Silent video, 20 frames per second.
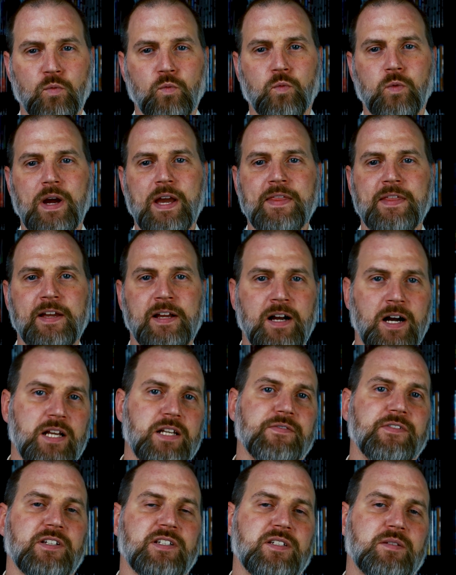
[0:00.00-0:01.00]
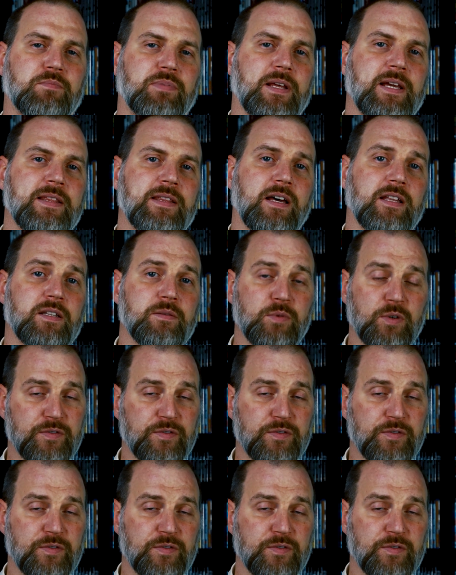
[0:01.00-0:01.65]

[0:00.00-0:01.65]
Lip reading: way they kind of explained that in the